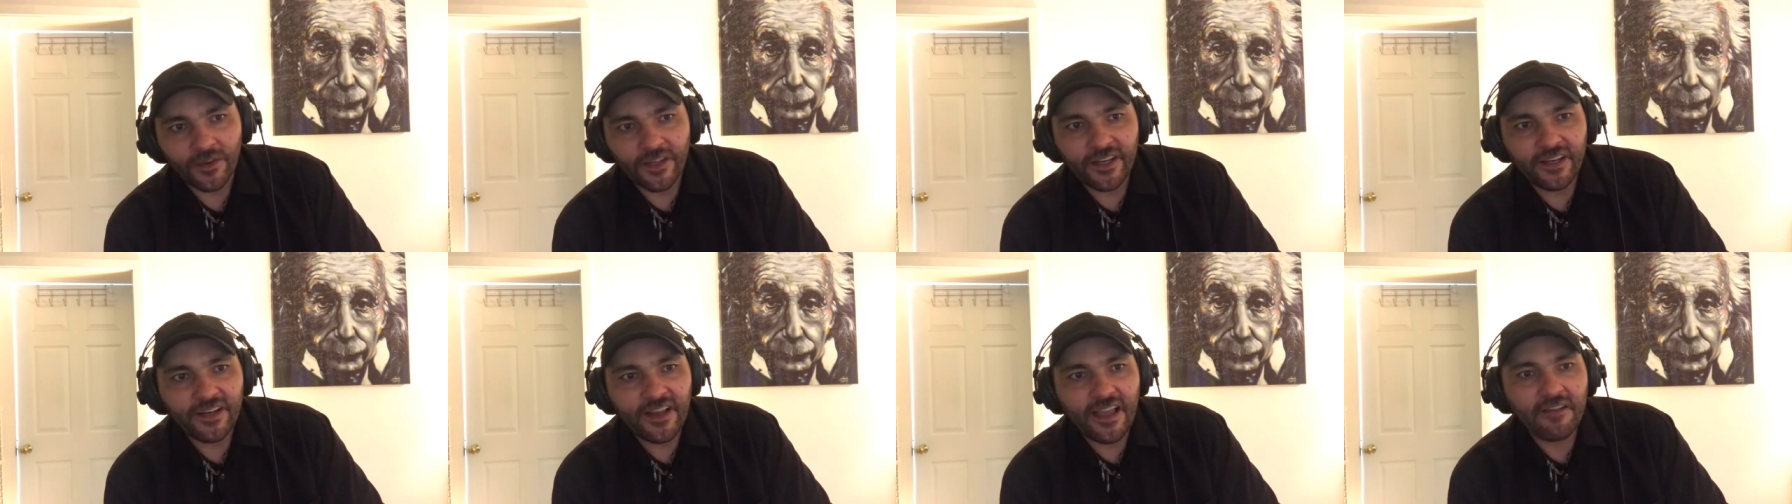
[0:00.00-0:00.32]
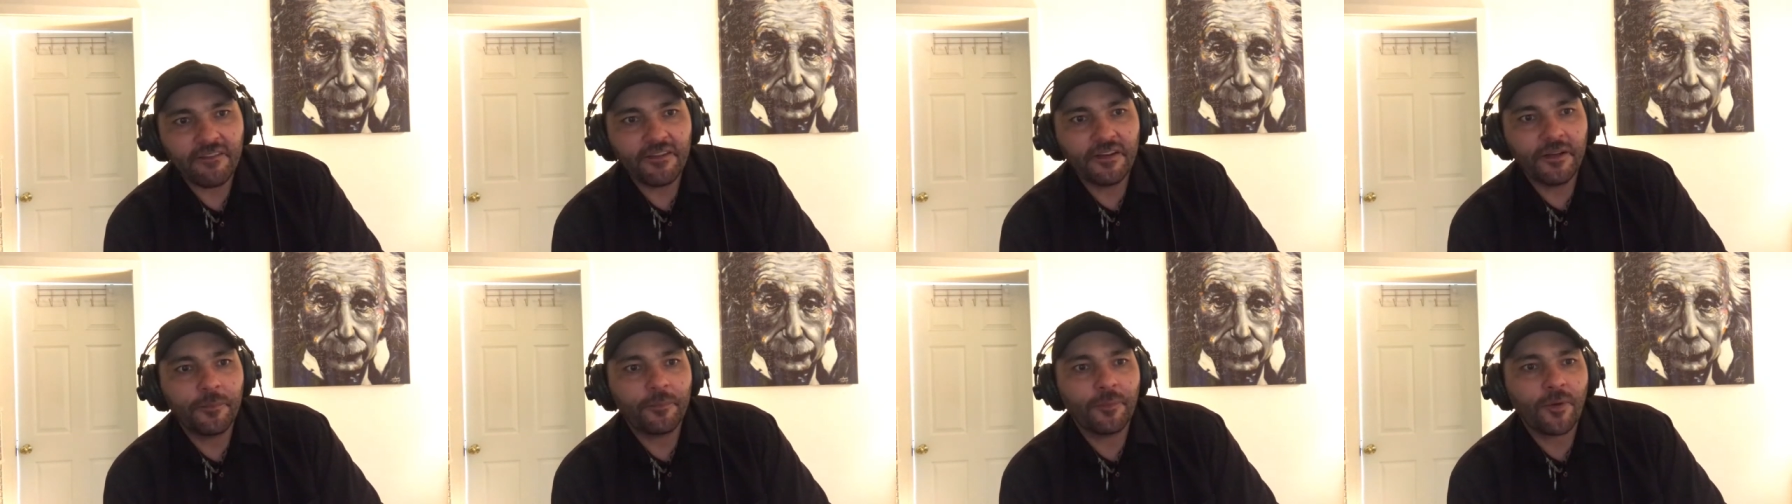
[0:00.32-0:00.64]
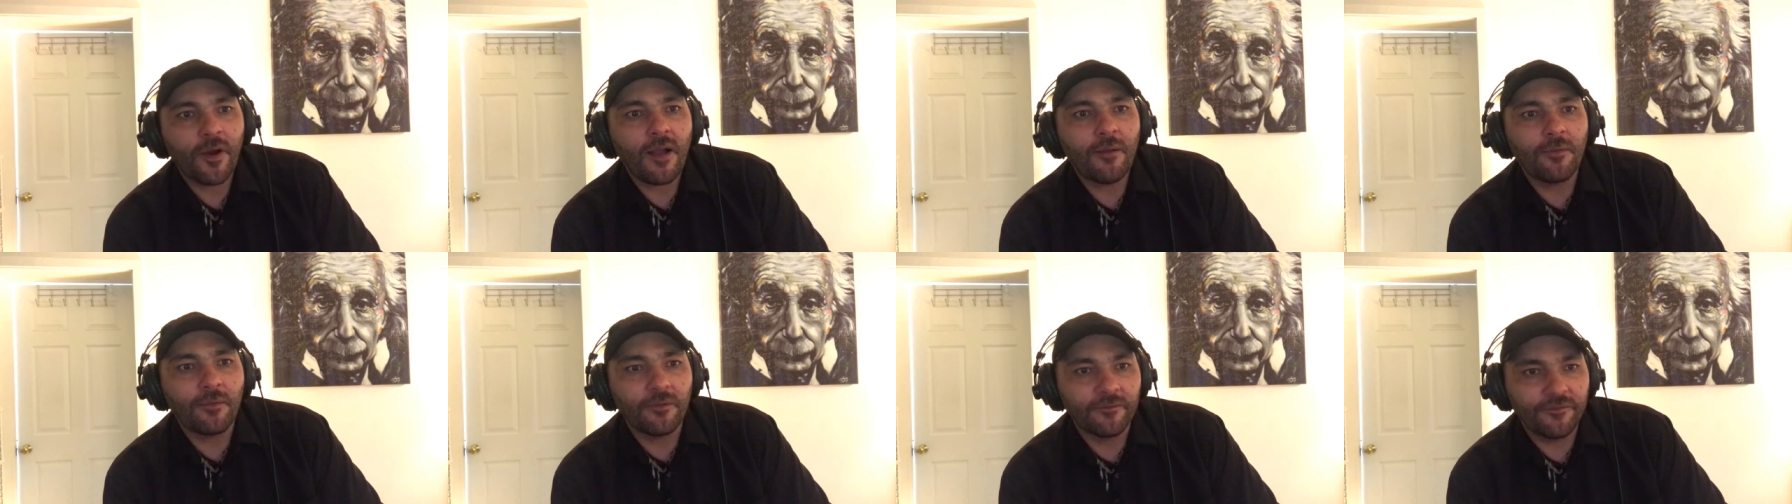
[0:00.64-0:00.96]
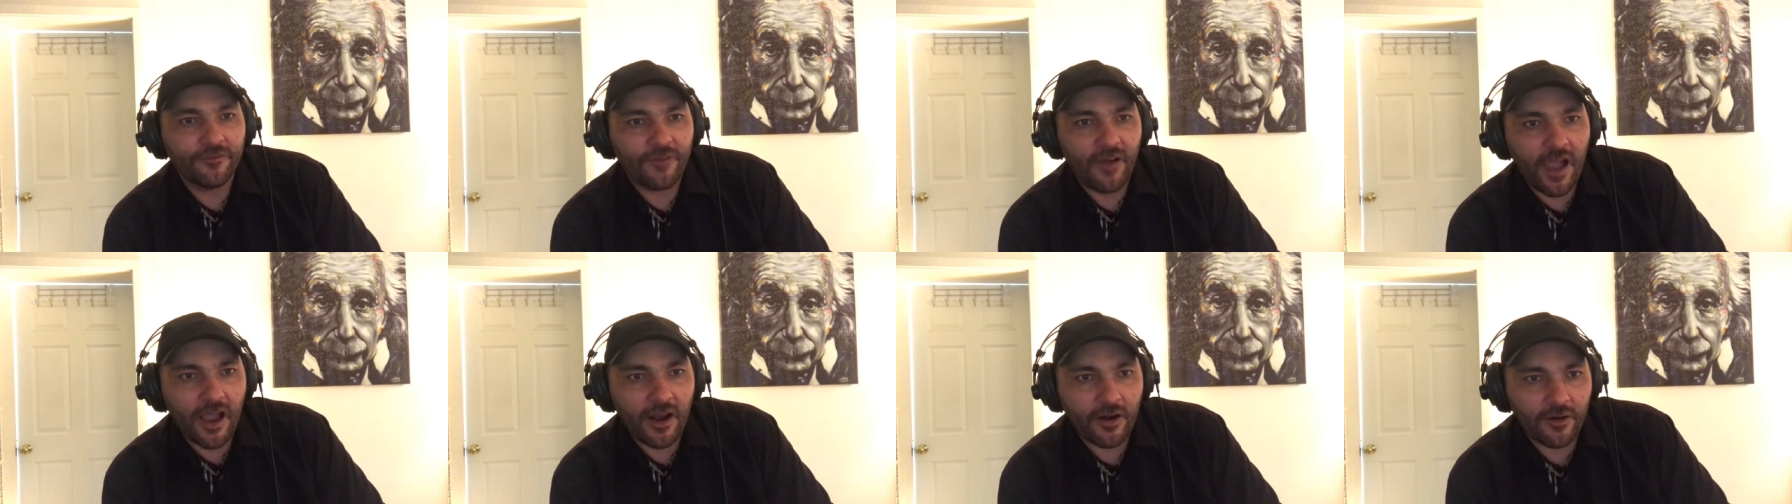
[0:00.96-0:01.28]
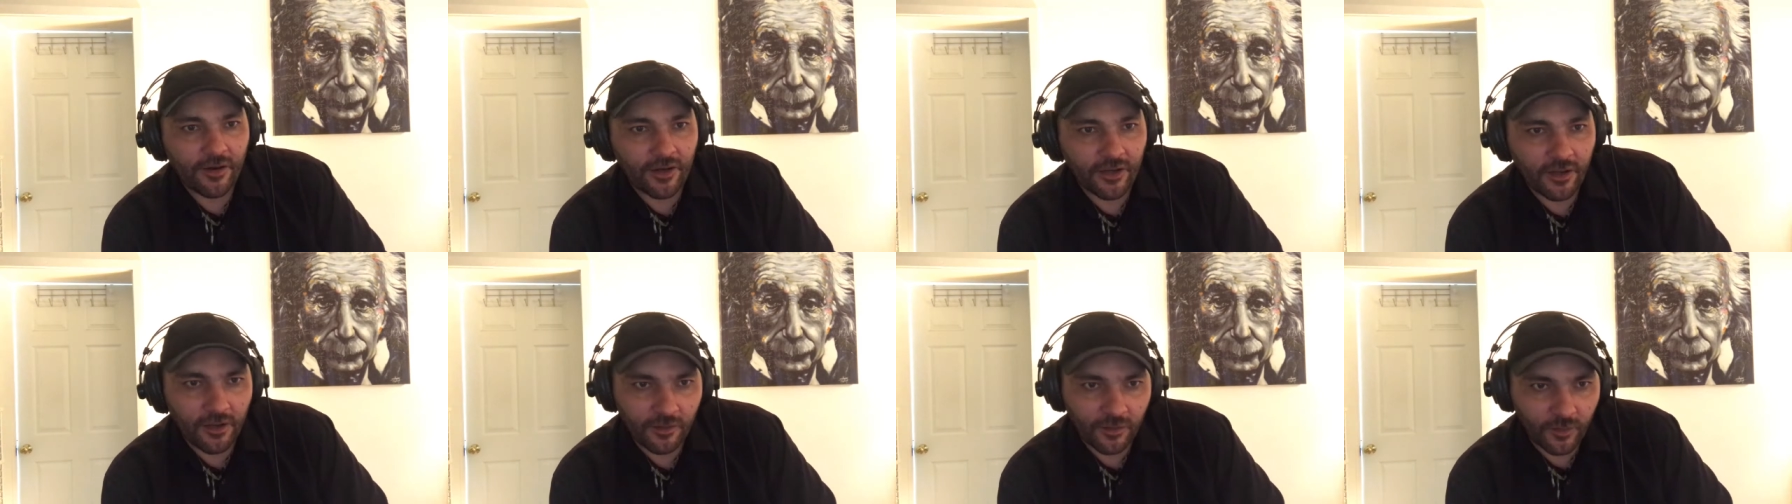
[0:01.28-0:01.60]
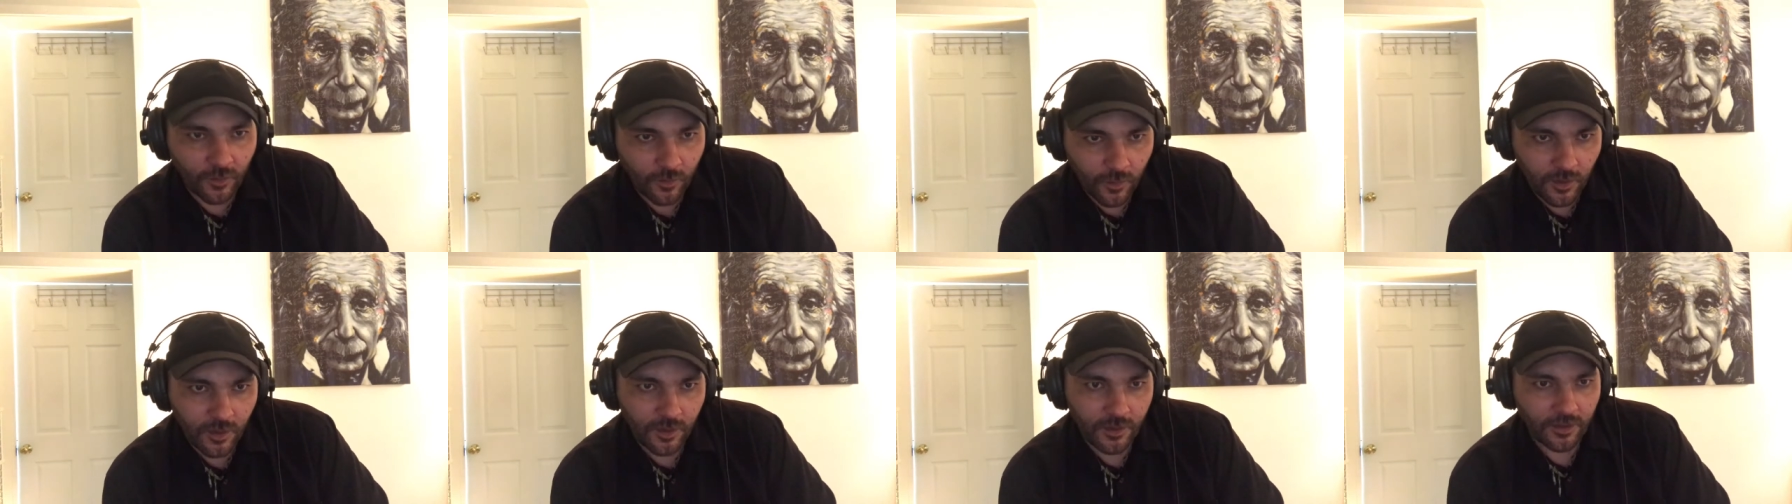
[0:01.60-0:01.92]
they didn't have any problem firing on the
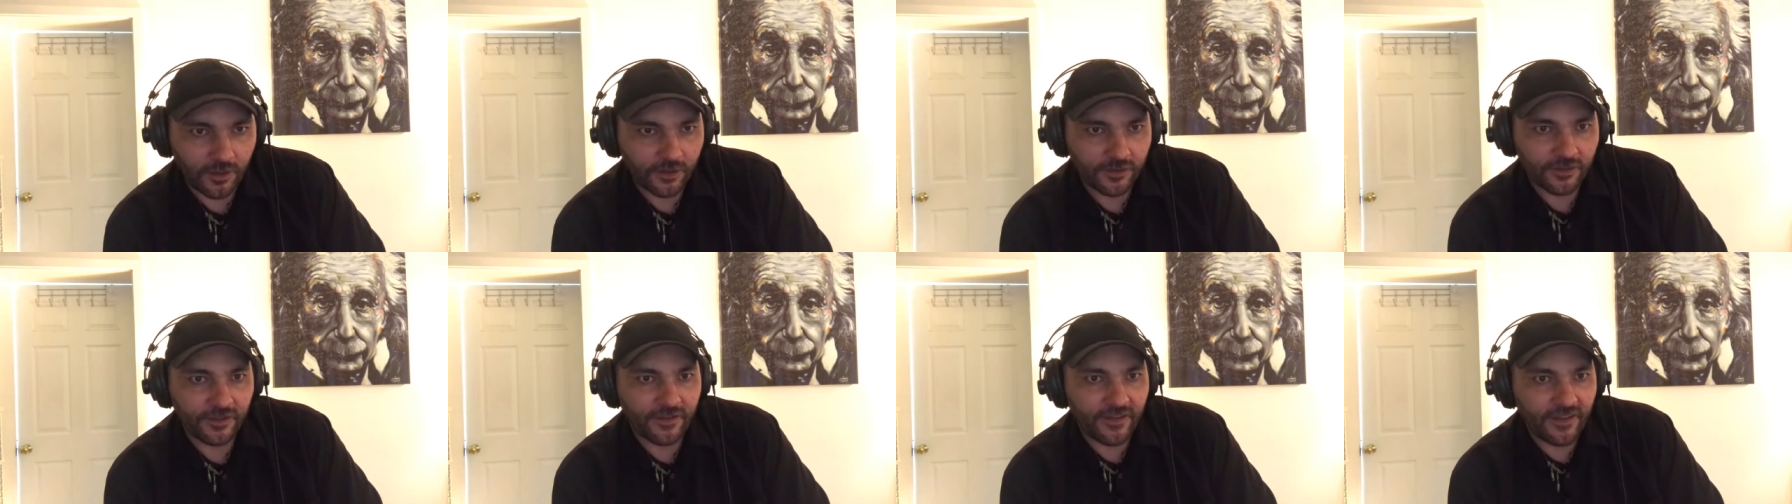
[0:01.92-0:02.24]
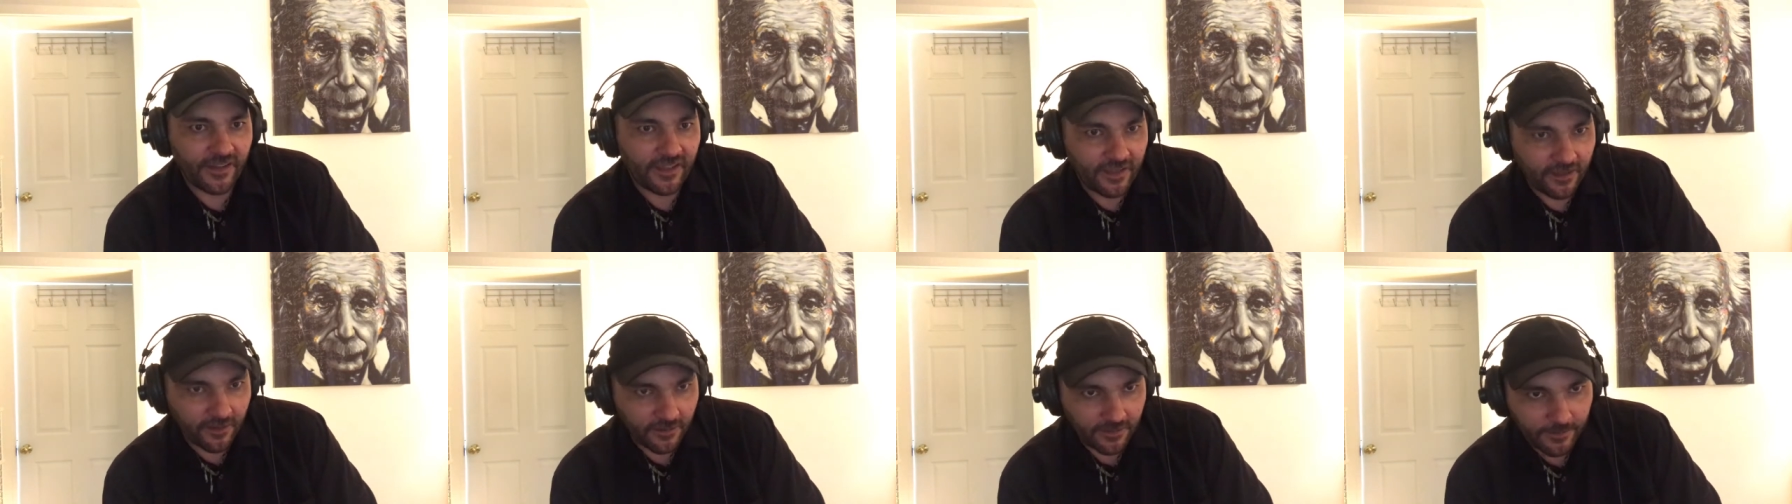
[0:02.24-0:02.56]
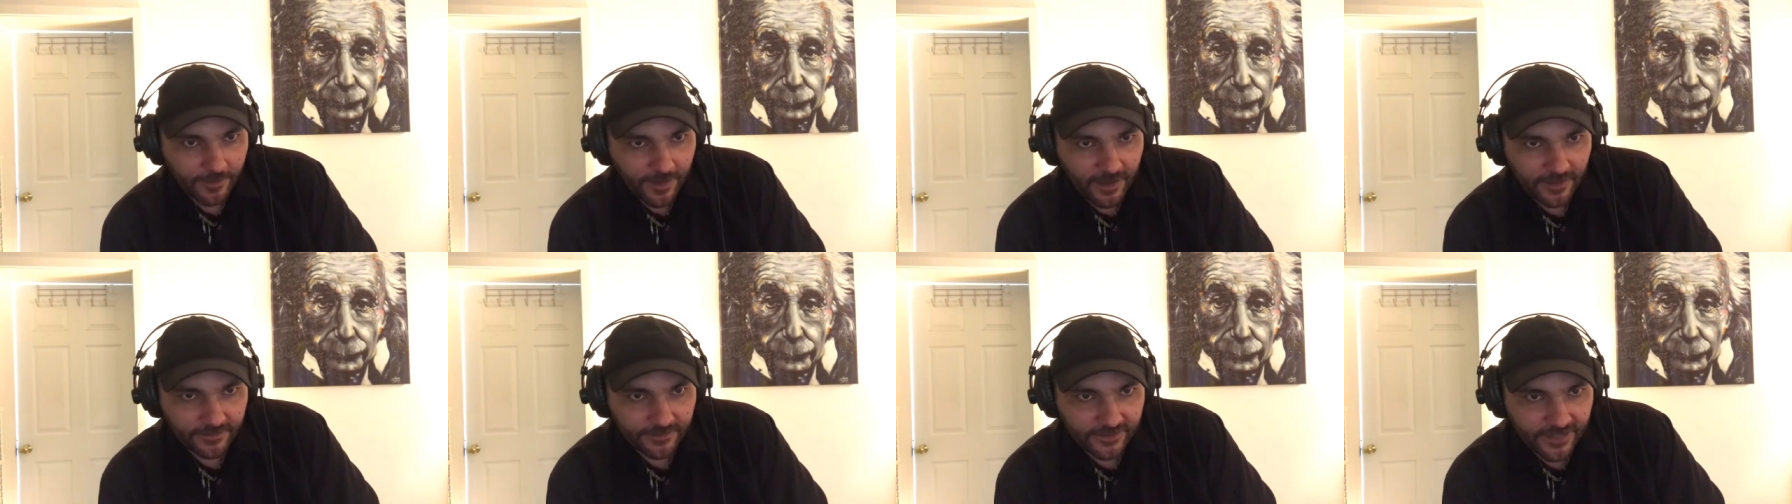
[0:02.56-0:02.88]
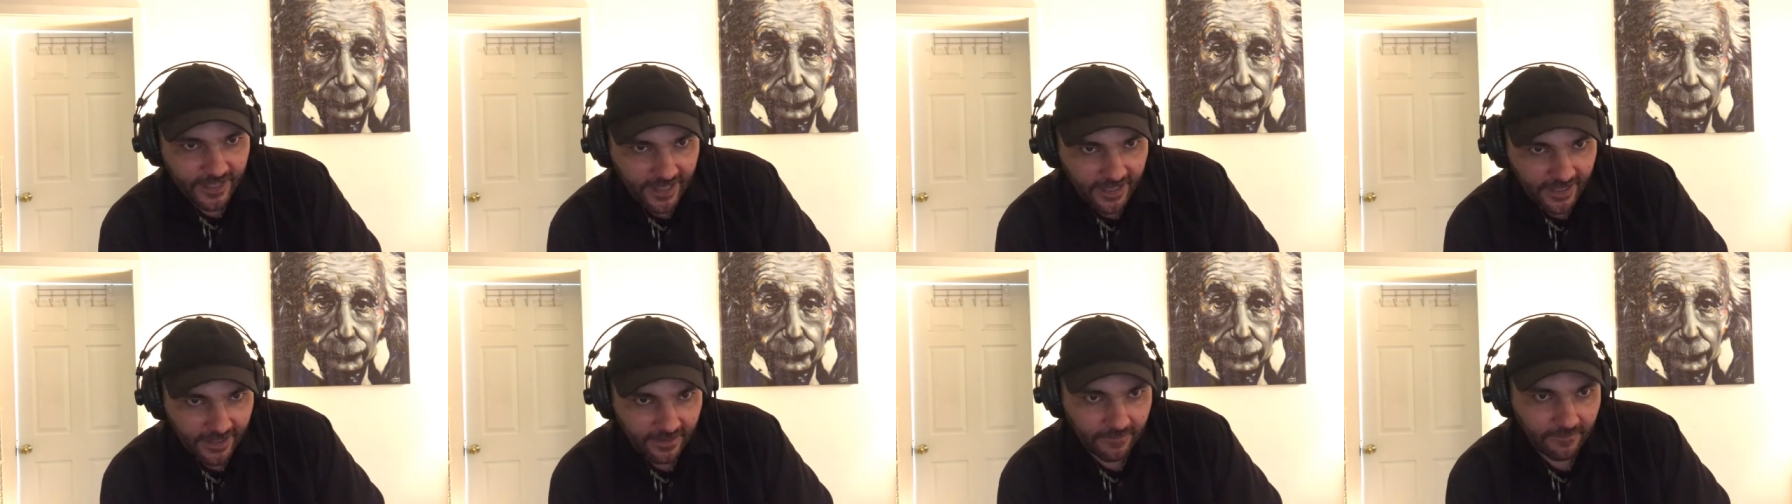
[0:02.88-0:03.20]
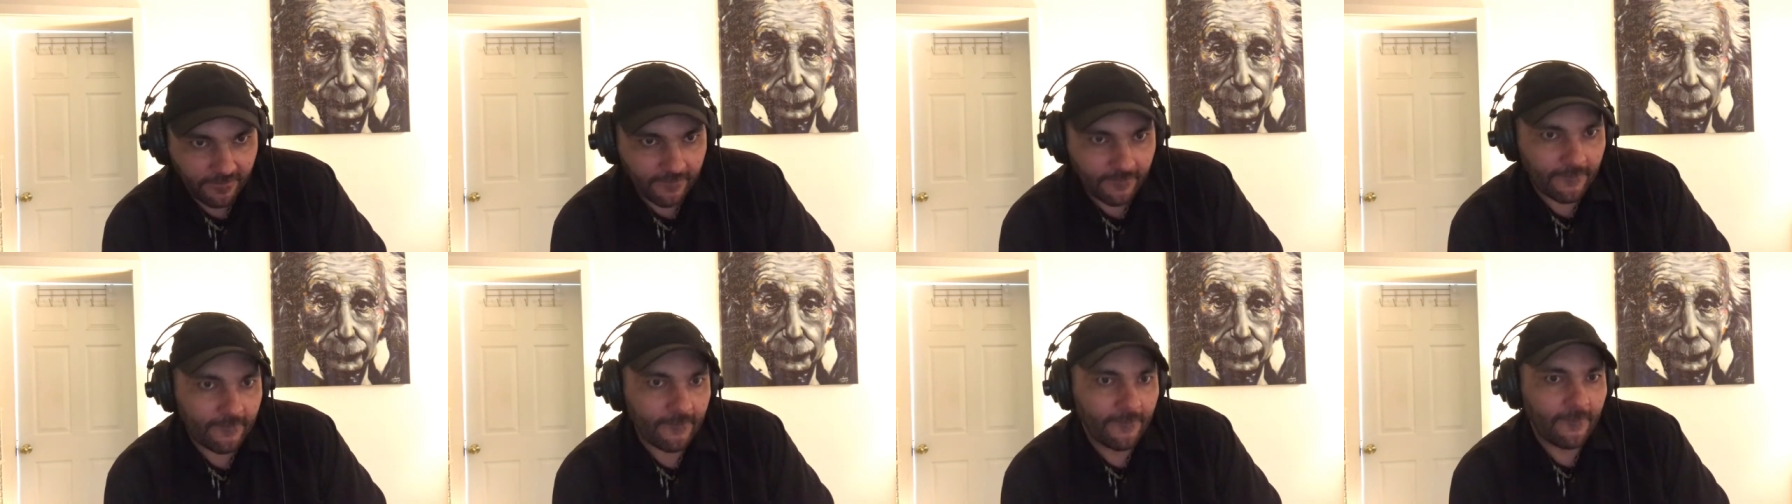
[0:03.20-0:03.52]
workers, and they killed about 10